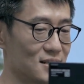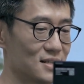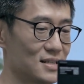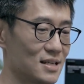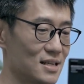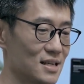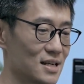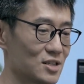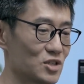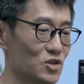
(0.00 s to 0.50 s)

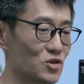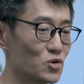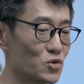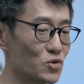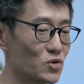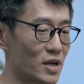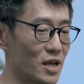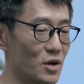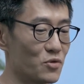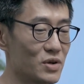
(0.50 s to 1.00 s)
Yeah, so
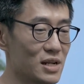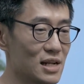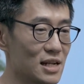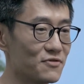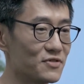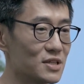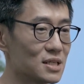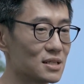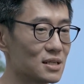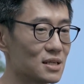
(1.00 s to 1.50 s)
can we leave
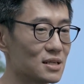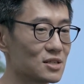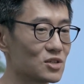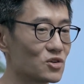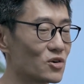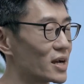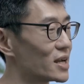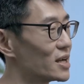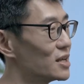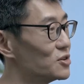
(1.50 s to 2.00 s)
this here so
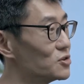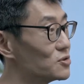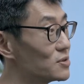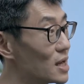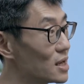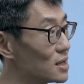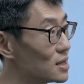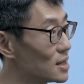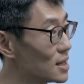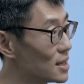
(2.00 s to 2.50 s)
I can do
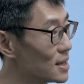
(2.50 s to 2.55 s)
that